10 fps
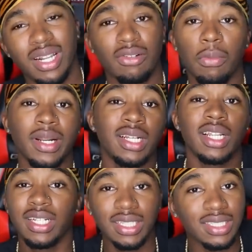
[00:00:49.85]
I don't know, but in,
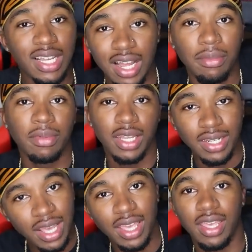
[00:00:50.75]
in this time
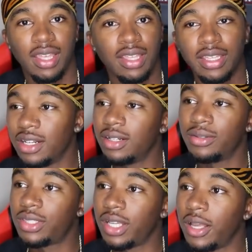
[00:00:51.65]
and day, you know
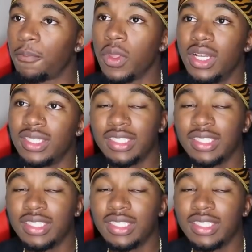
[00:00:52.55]
what I'm saying?